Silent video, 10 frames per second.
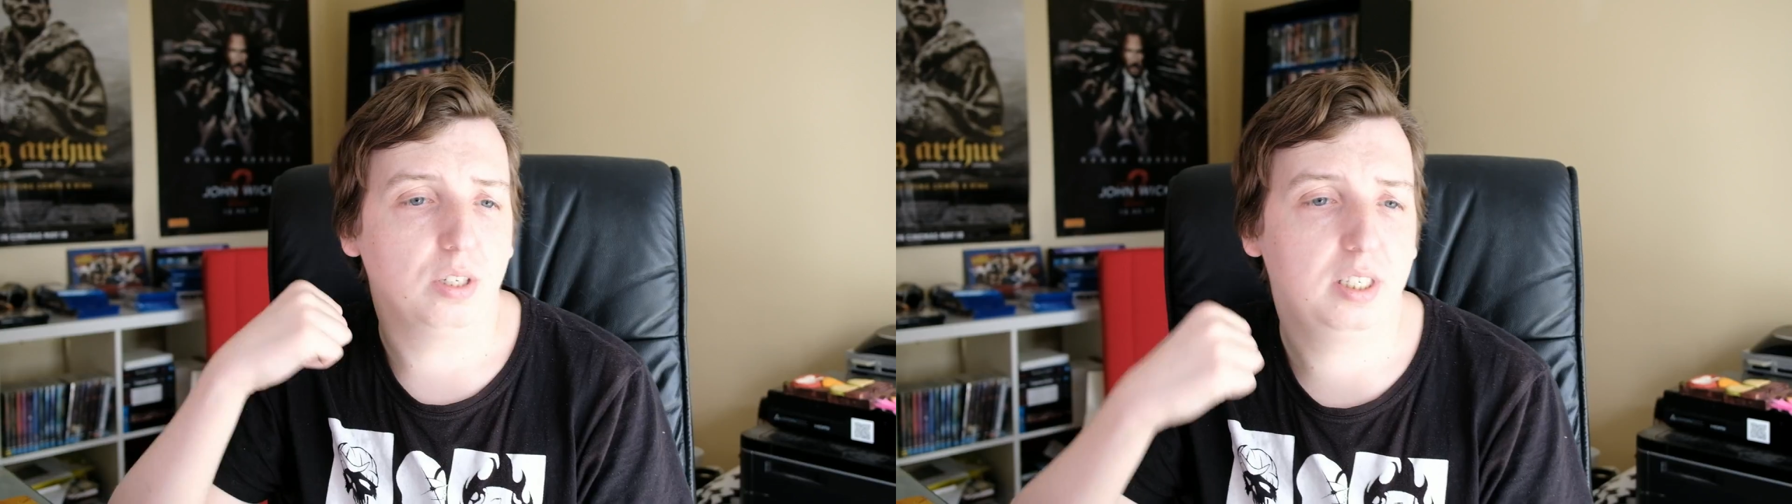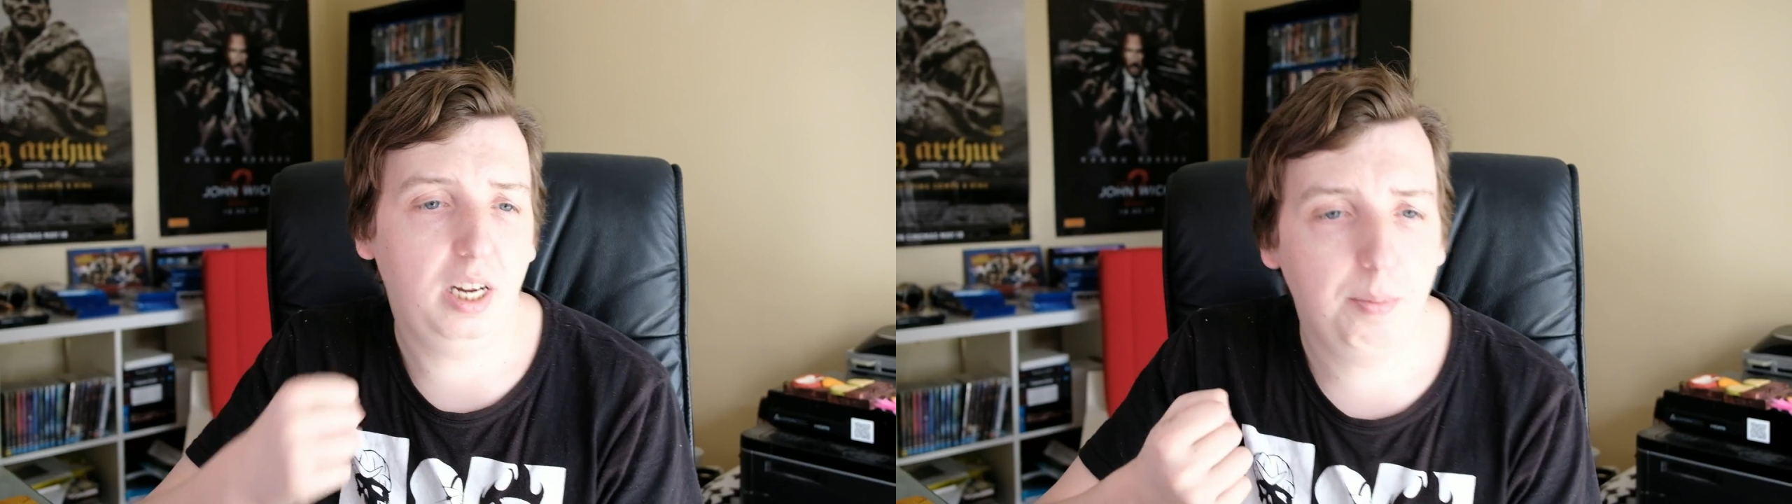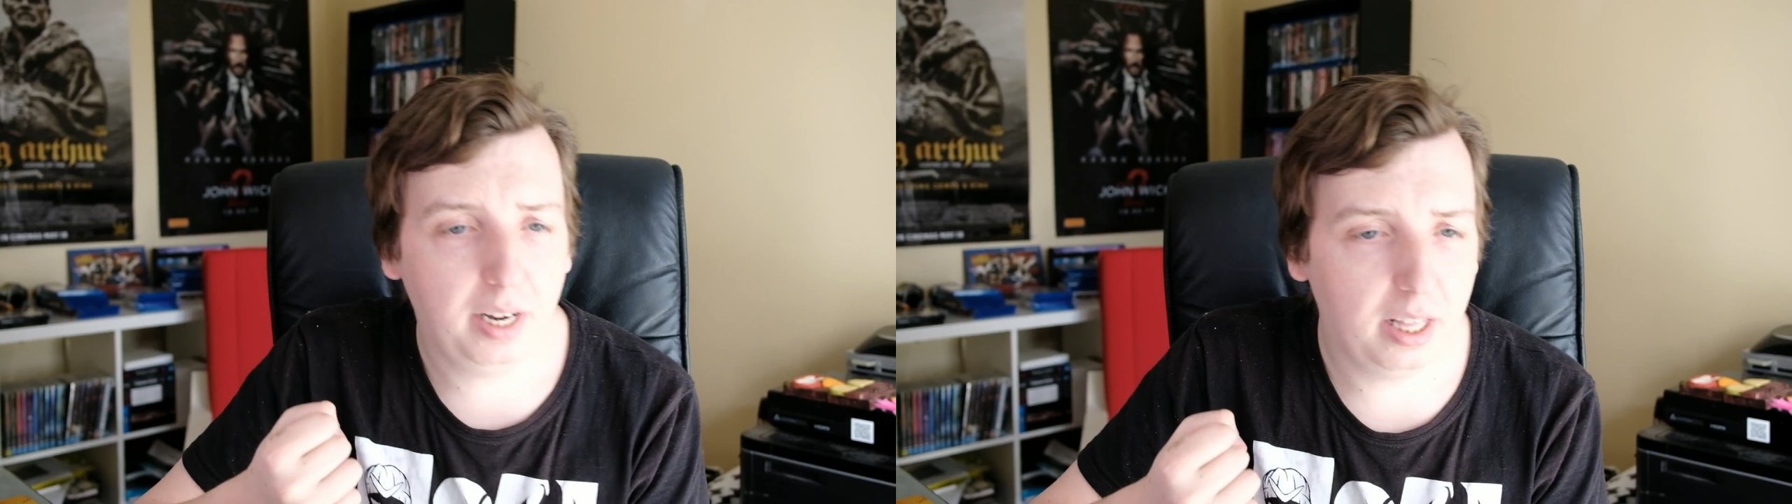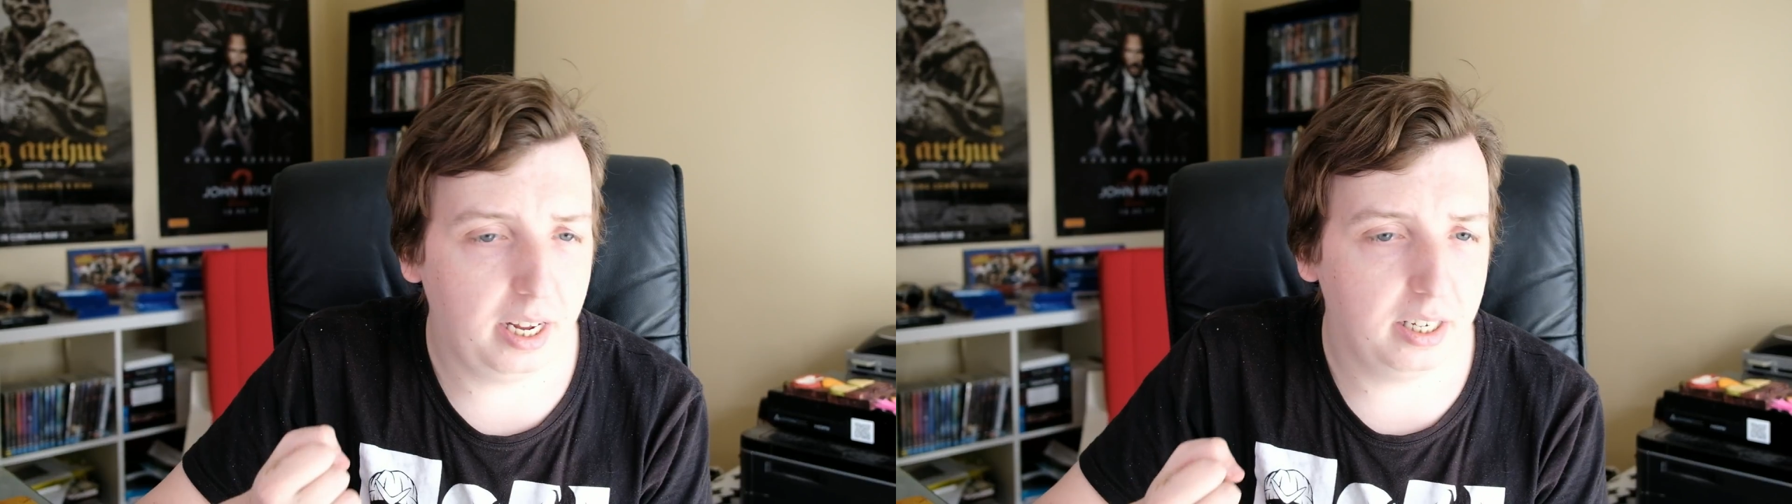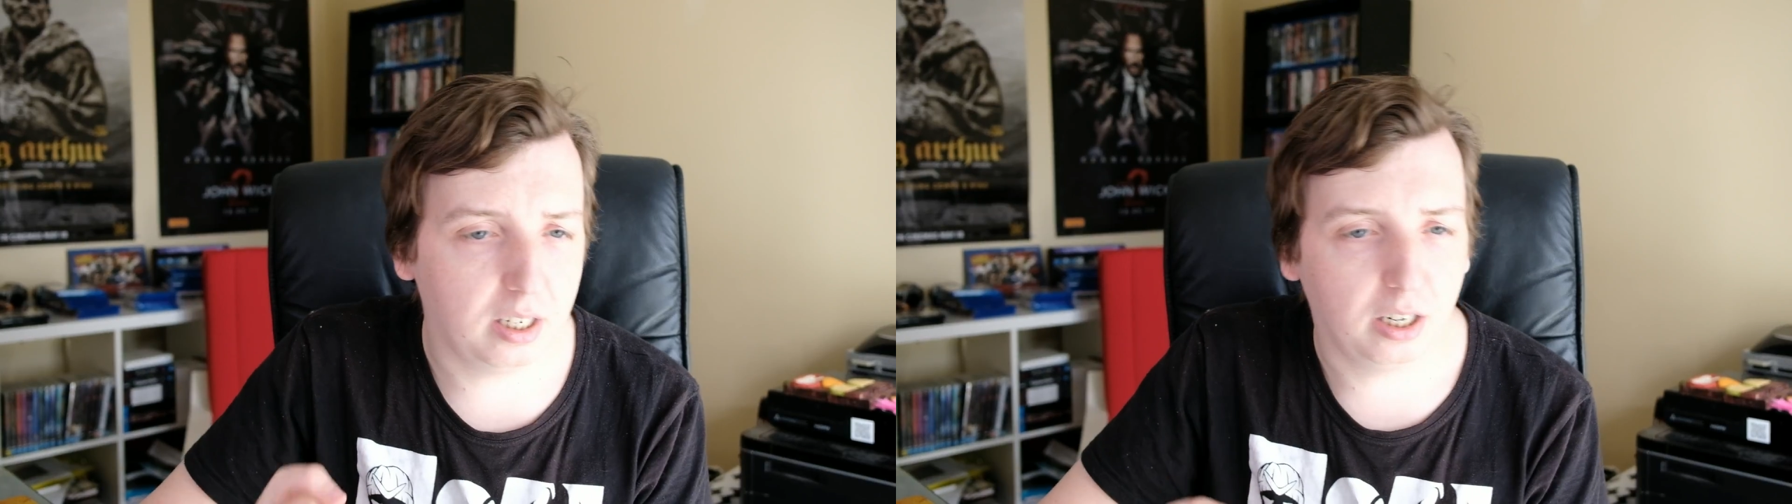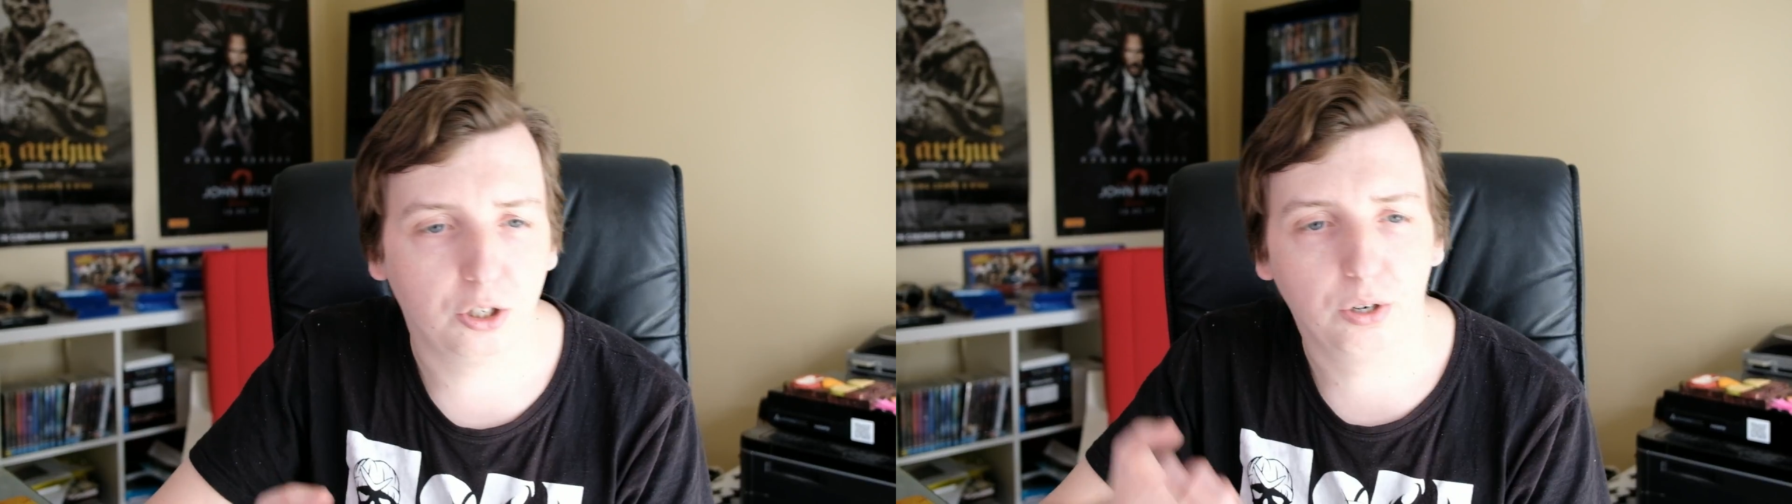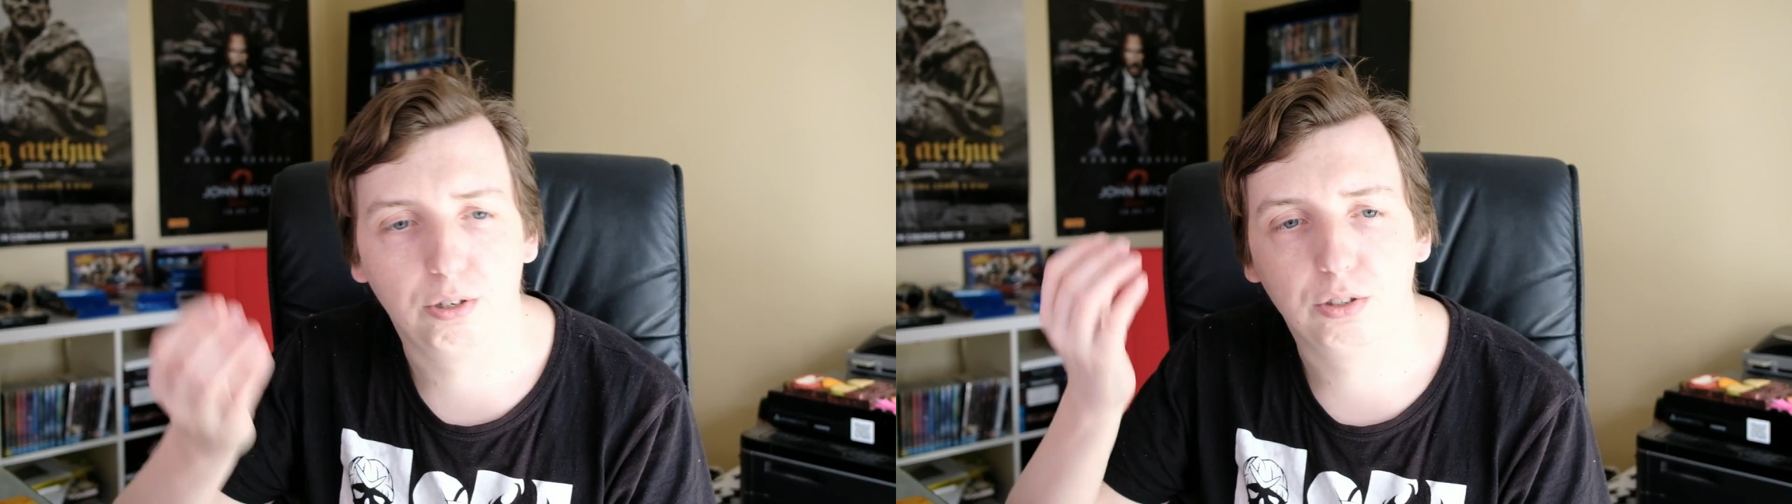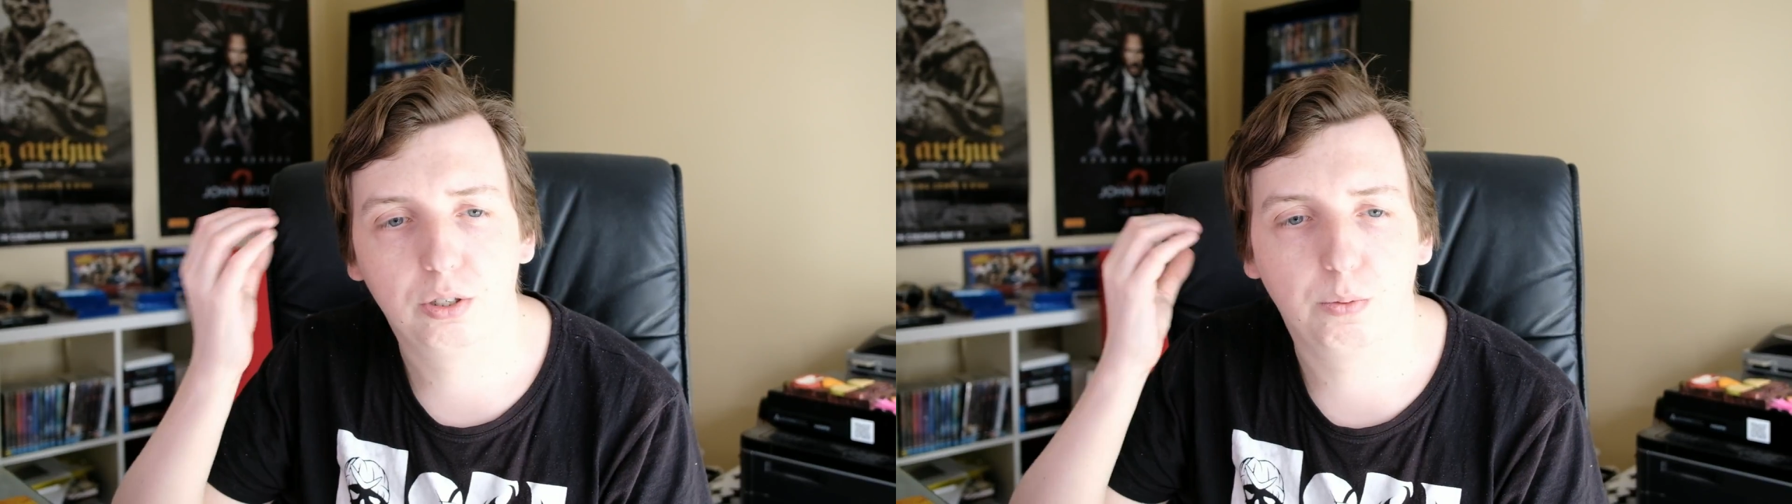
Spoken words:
seen many of these. I chose